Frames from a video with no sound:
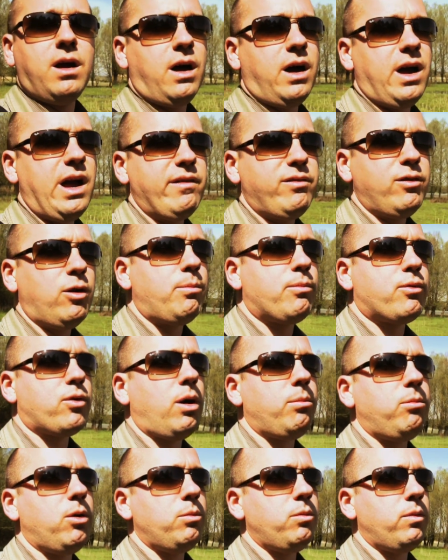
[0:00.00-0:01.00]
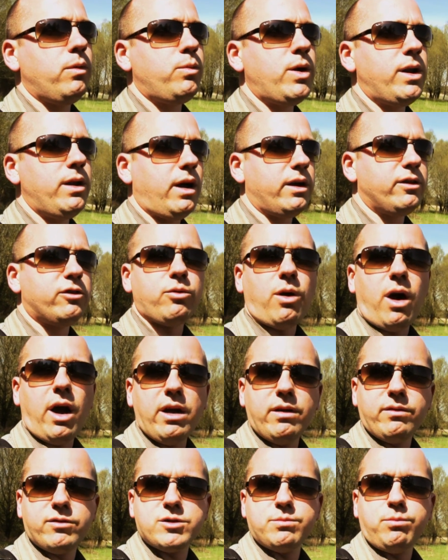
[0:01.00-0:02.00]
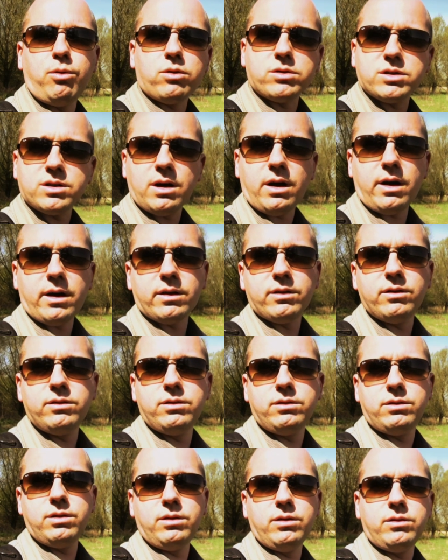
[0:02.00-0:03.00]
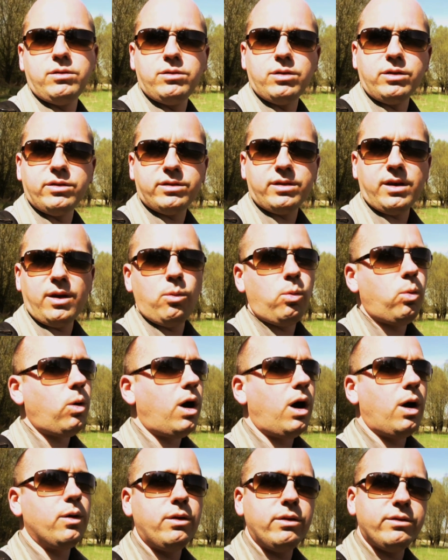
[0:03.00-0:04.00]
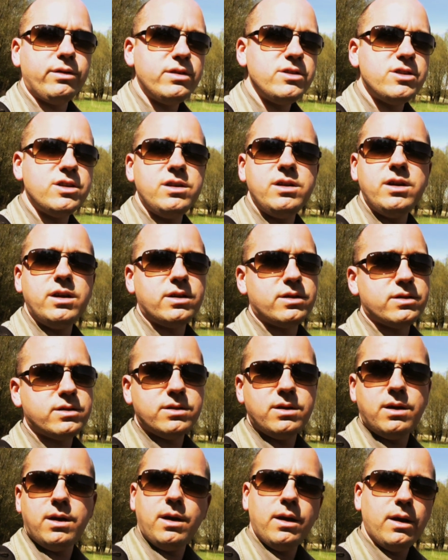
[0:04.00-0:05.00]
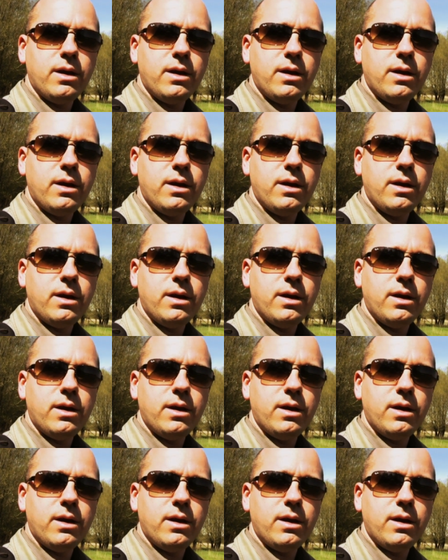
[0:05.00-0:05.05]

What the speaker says: I have no problem when I drive a sports car to say, wow, those engineers,